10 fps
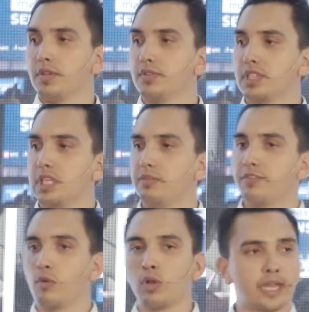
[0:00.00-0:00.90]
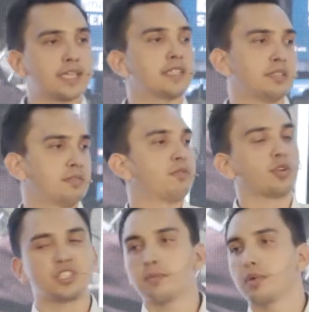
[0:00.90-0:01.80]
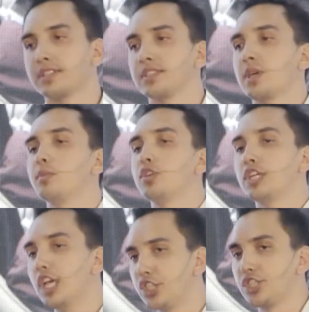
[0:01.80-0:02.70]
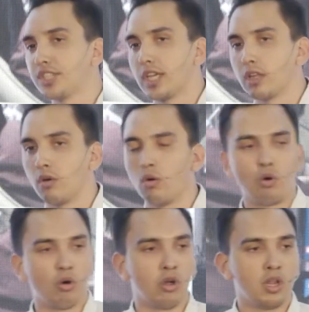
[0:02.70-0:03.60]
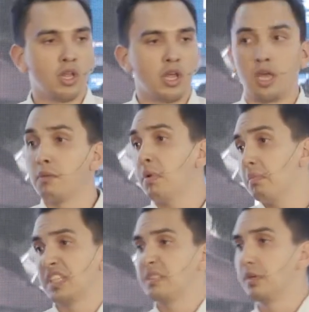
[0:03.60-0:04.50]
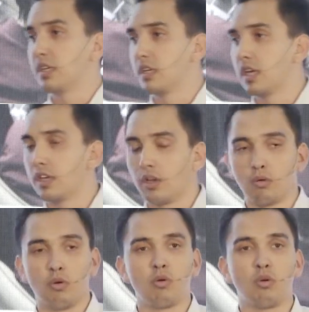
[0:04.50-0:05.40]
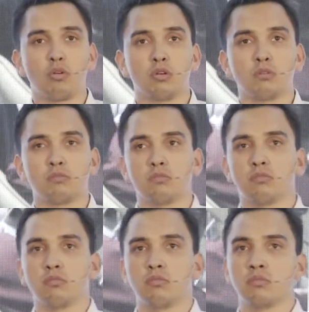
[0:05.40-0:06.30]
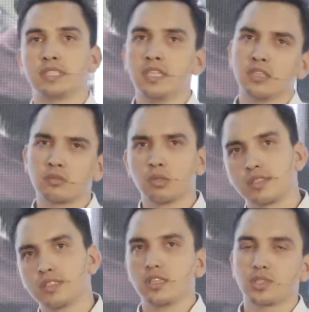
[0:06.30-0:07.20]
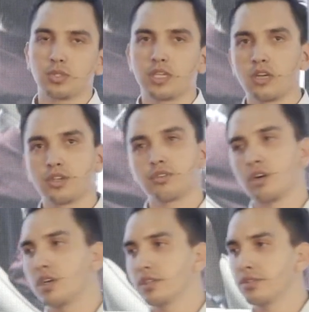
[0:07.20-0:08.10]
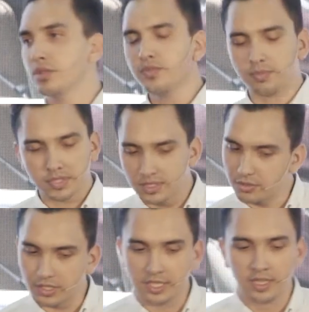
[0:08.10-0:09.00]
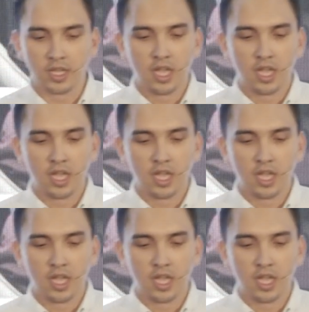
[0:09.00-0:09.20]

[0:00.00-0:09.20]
previously before, like I said, for example, as its communication skill, or public speaking, I don't know, or sales. Well, sales we can argue on hard or soft, but it's okay.